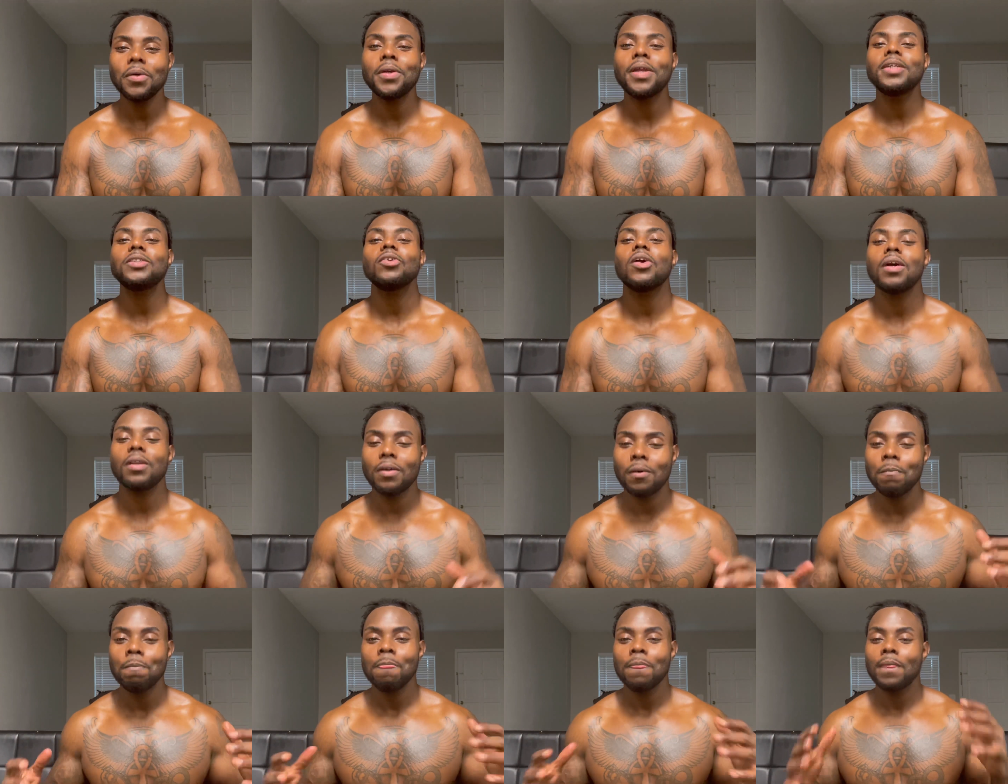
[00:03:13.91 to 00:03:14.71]
And they trying
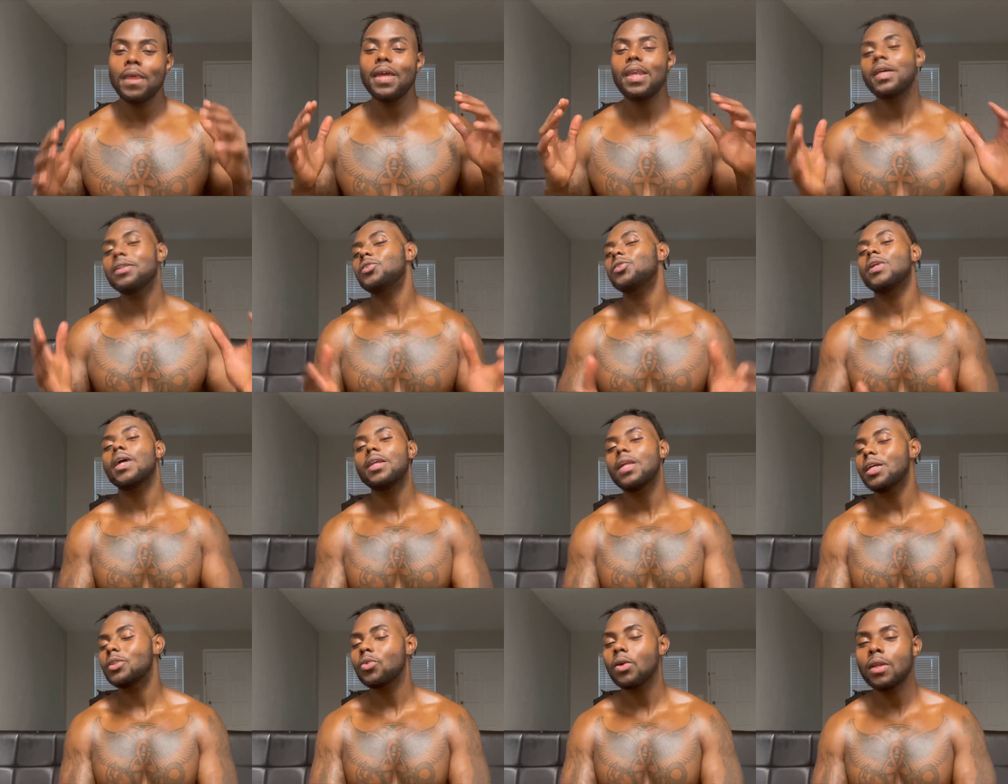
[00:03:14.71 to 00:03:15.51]
to they they, they
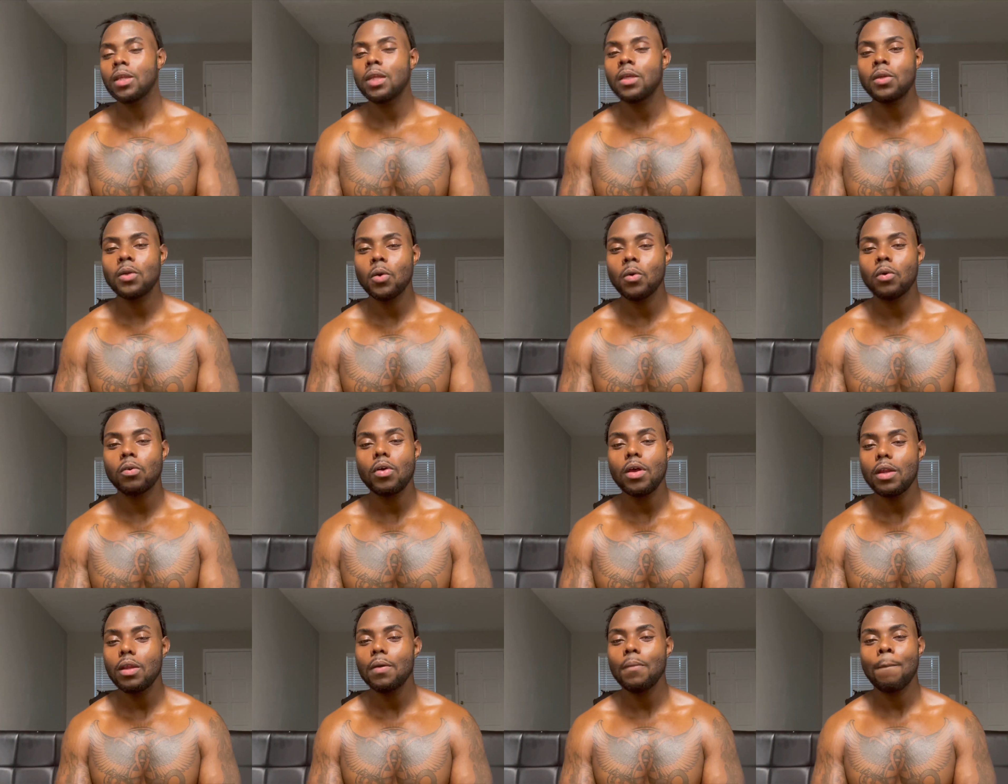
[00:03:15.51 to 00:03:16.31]
not trying to give you no
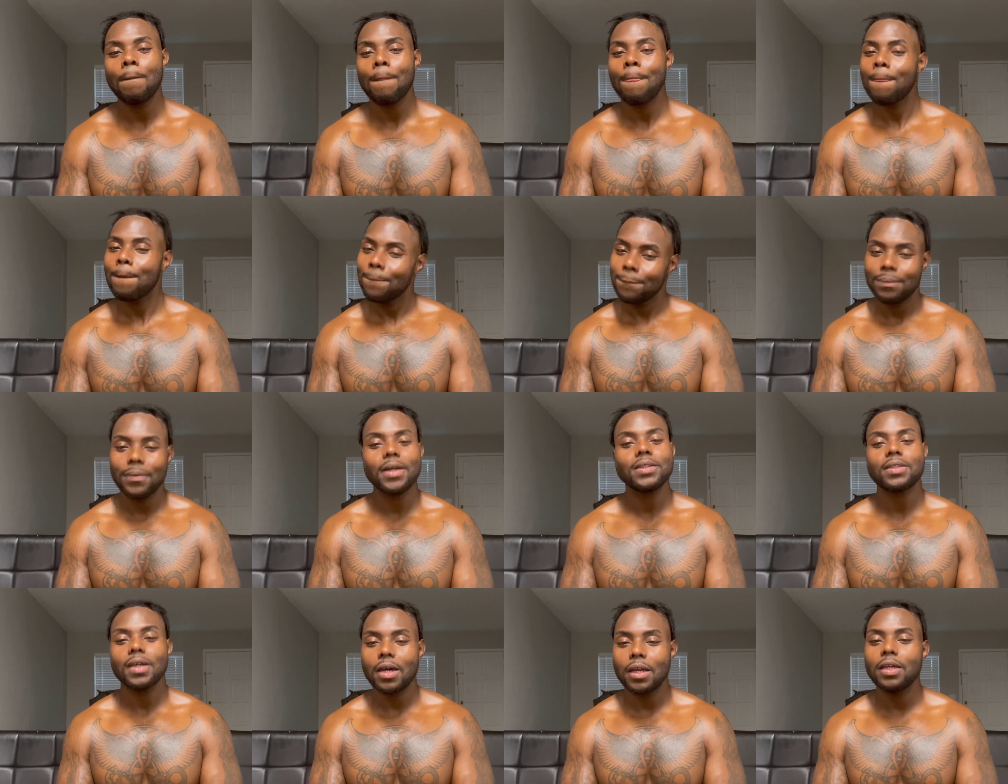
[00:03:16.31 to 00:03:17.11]
credit.
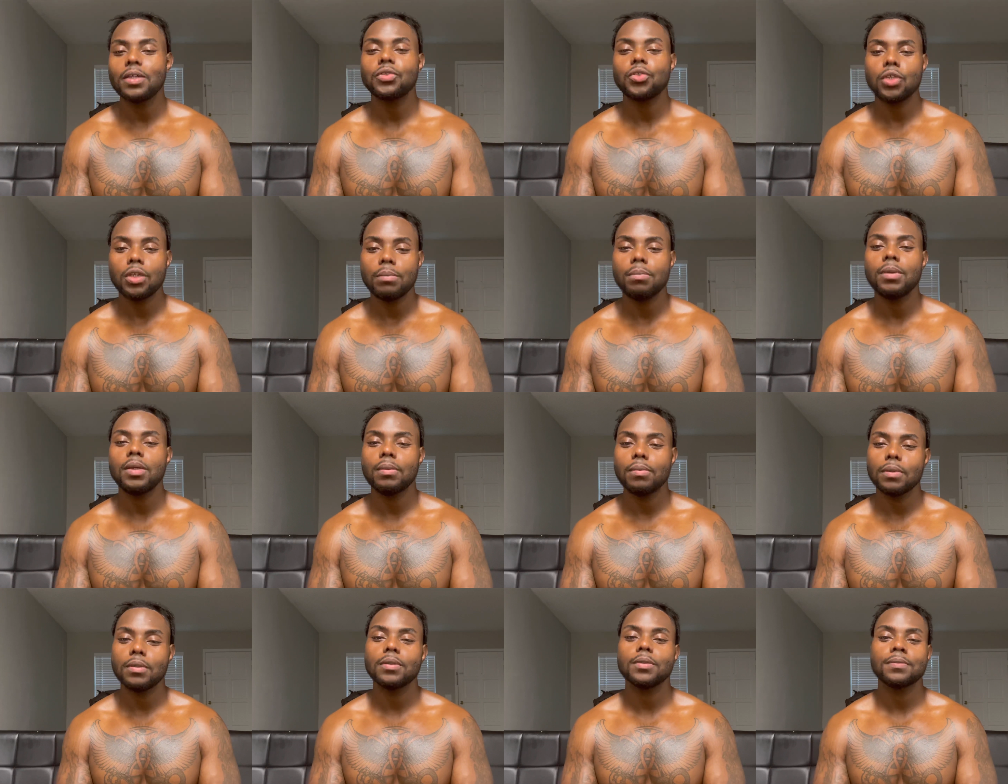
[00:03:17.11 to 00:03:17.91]
That's how that should be,
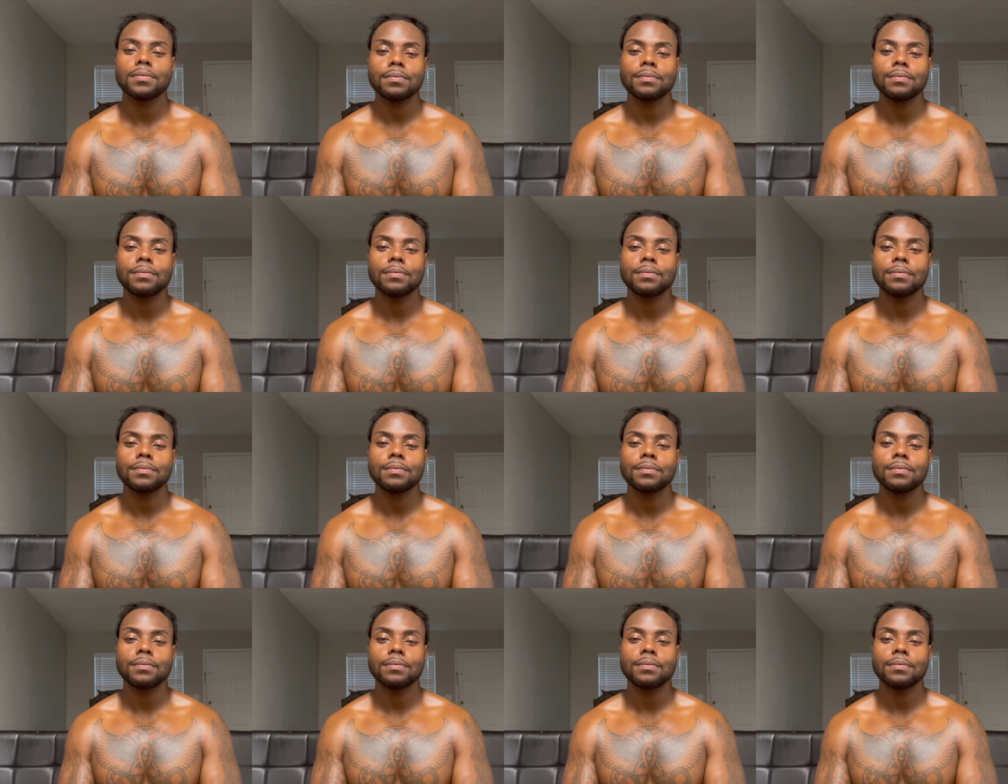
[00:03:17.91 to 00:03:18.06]
bro.